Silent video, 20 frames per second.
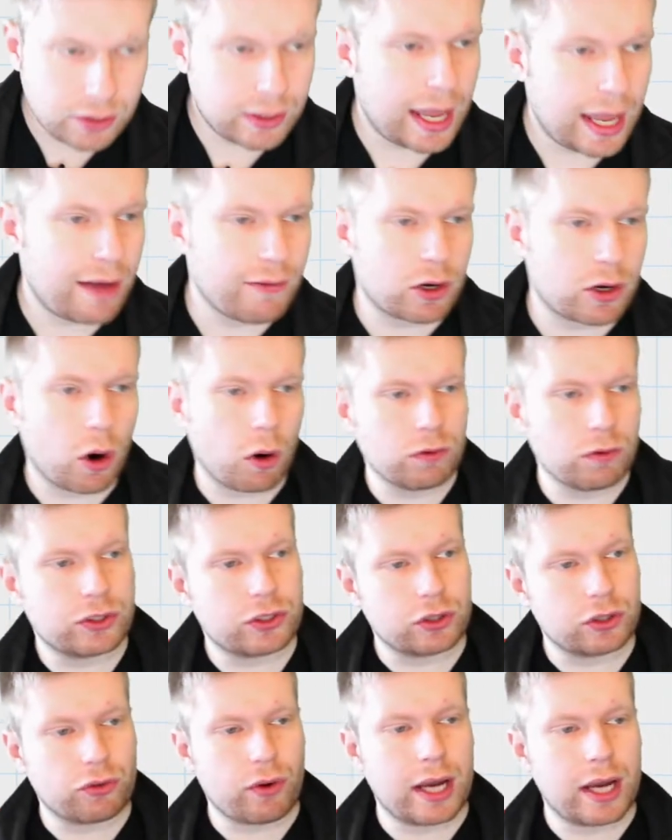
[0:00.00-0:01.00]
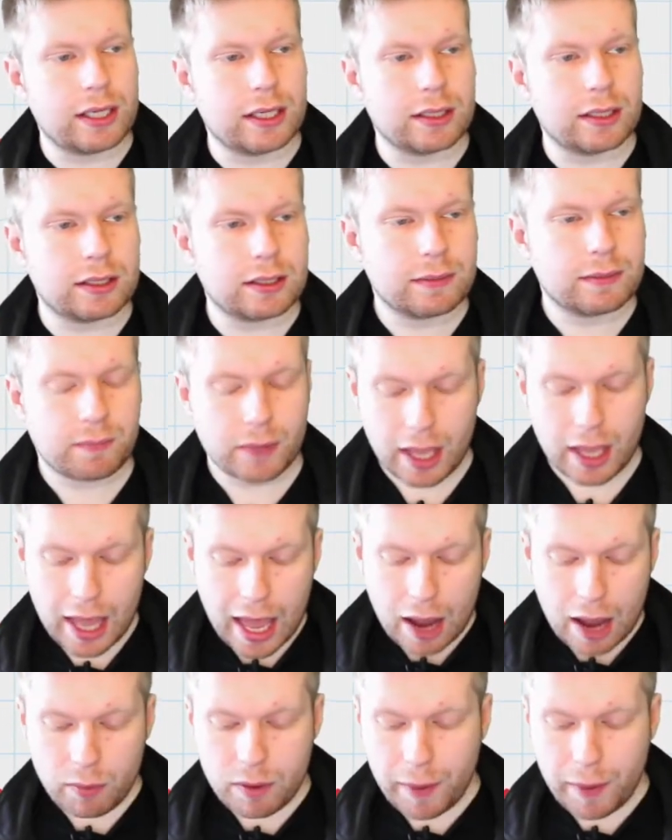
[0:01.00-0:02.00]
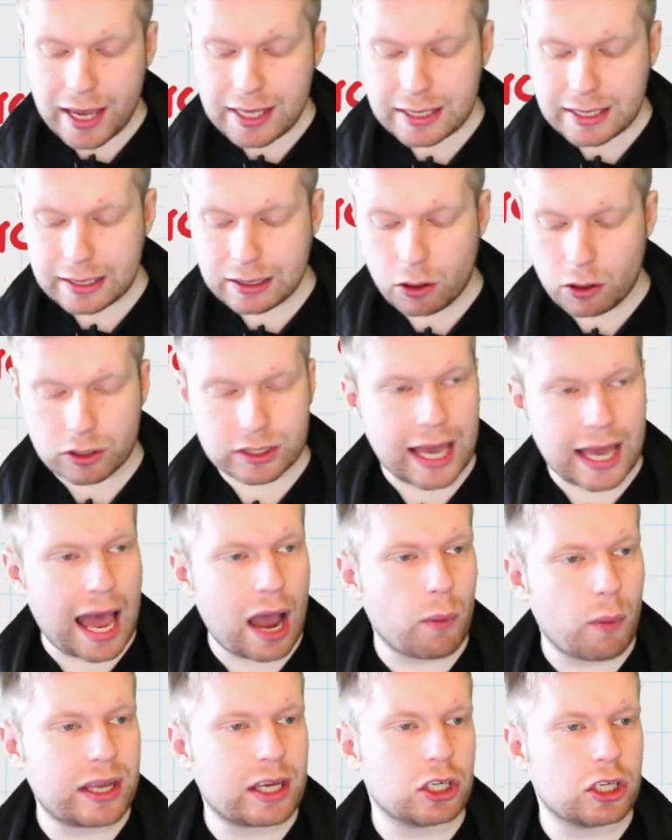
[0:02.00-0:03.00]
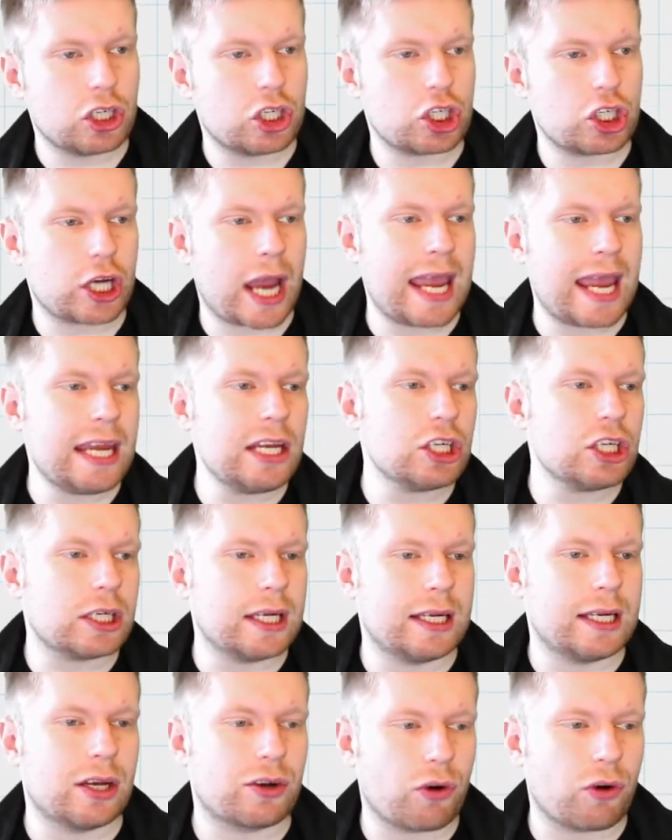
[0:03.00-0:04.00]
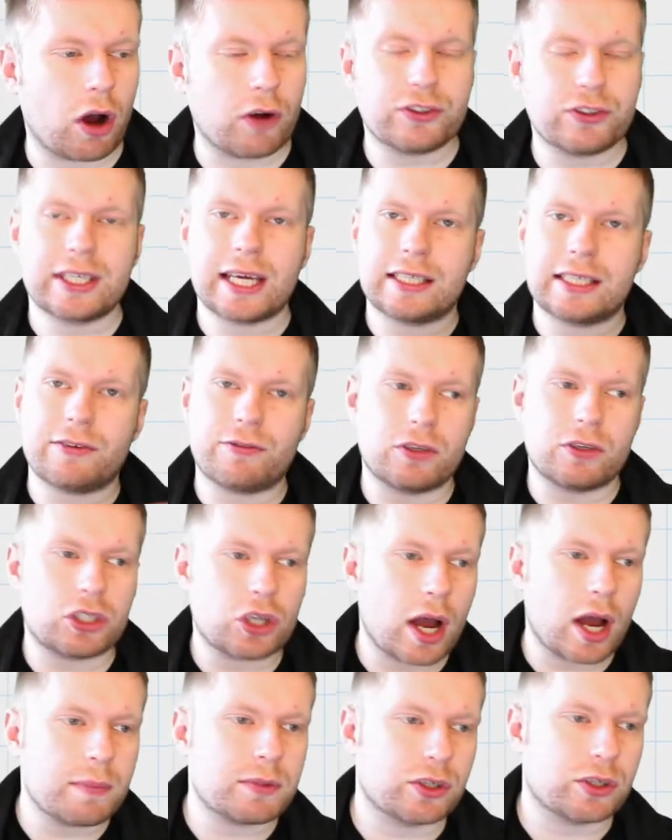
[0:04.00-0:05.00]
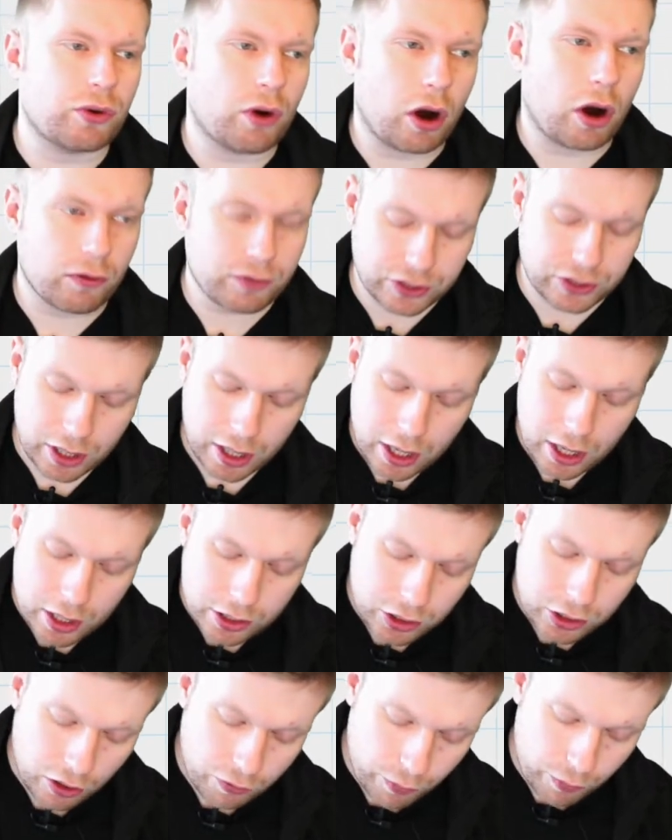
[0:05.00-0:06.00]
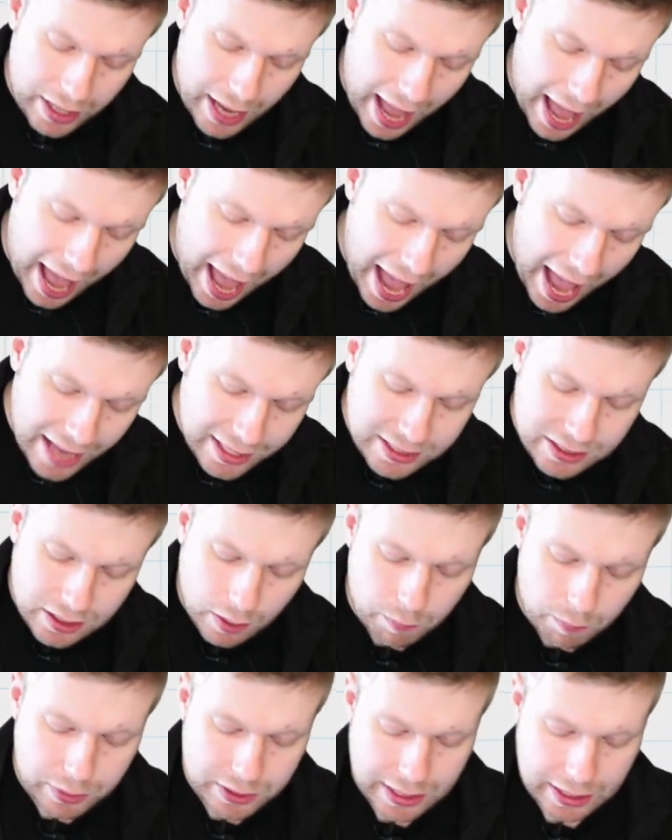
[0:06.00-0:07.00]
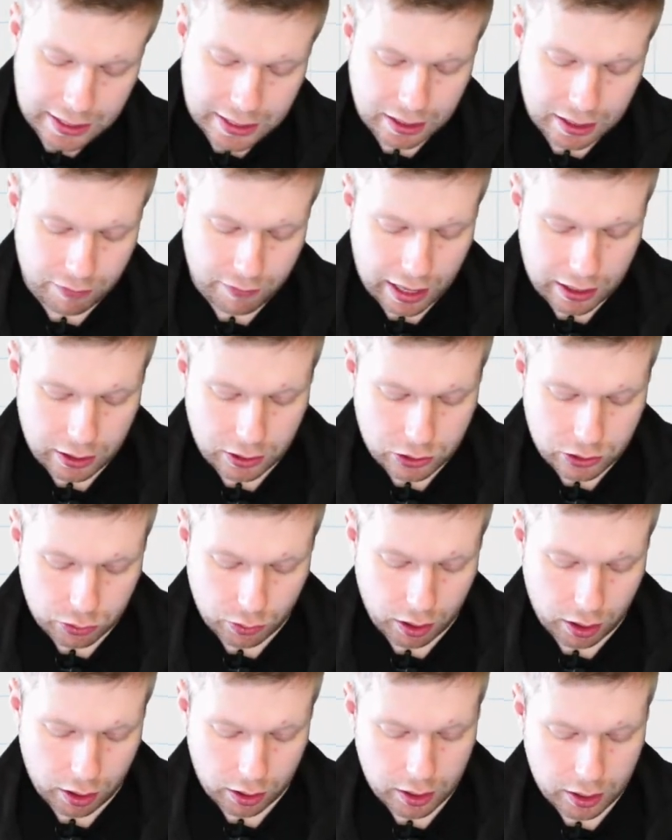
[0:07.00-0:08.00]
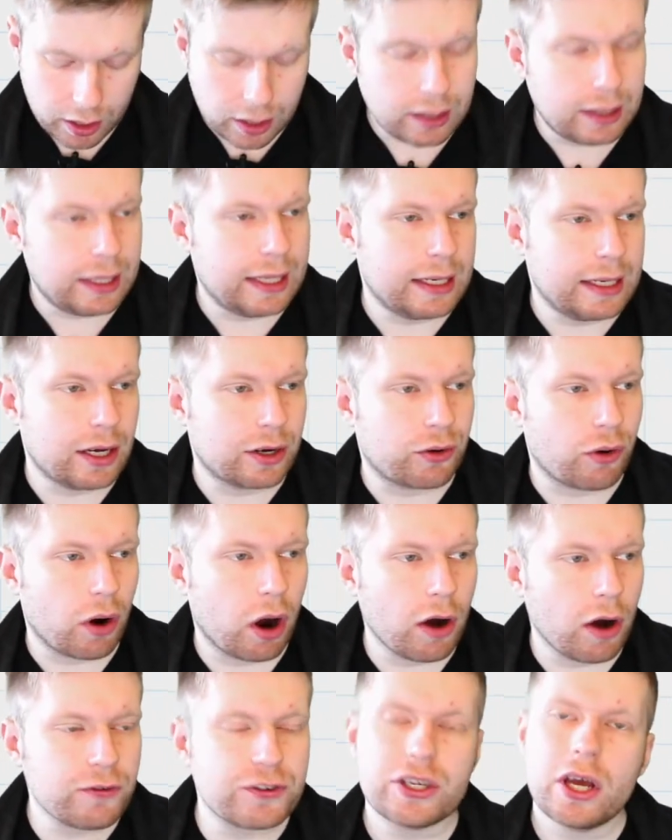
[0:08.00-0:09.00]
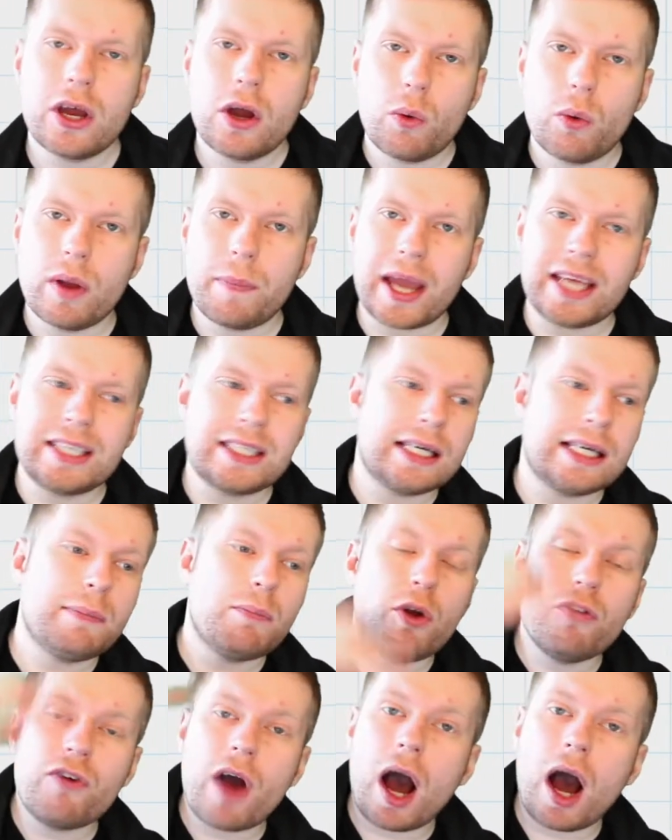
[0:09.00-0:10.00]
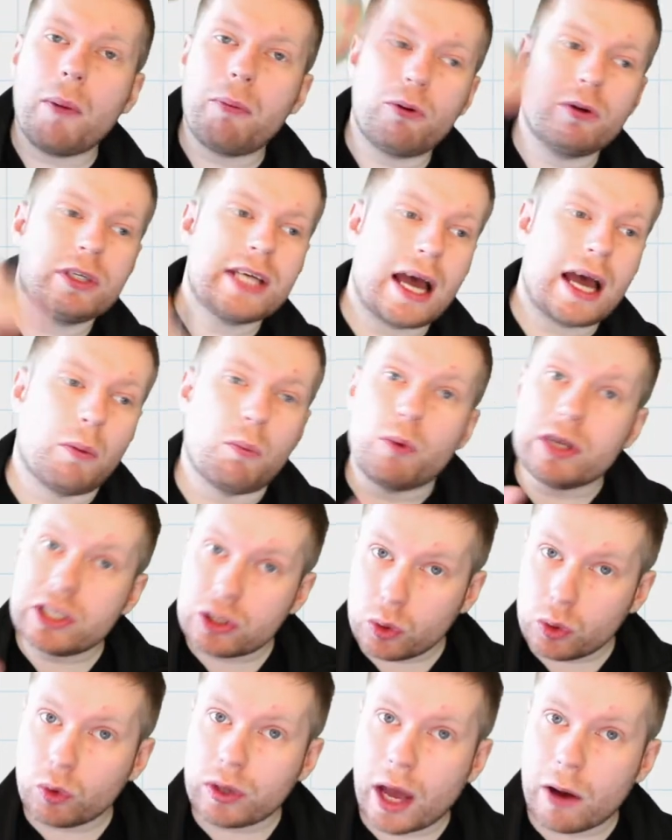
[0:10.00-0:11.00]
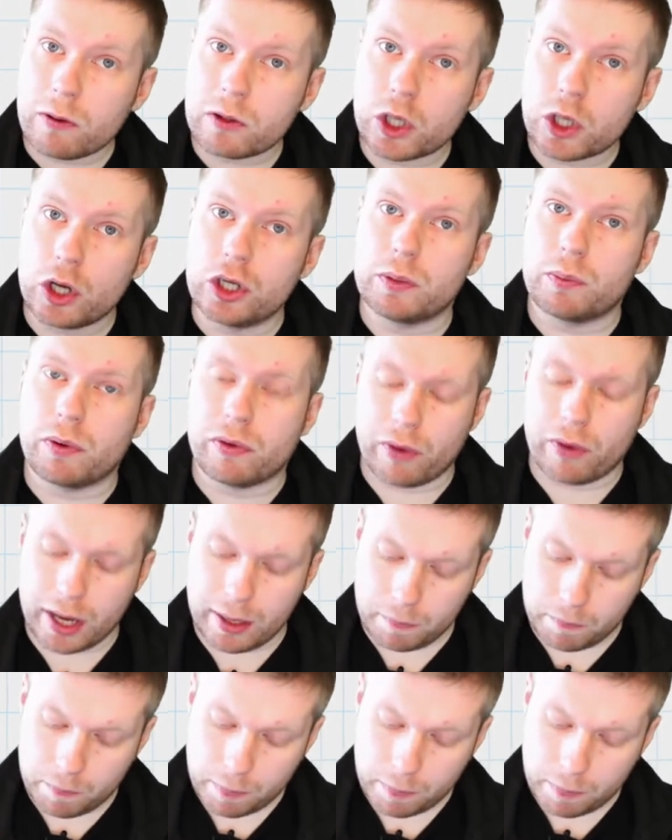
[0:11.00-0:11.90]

have a constant gradient. And we basically looked at how we can change linear graphs to get different types of graphs. So if we add some particular value to our linear graphs, we basically move it up or down. We saw that on Geogebra, right?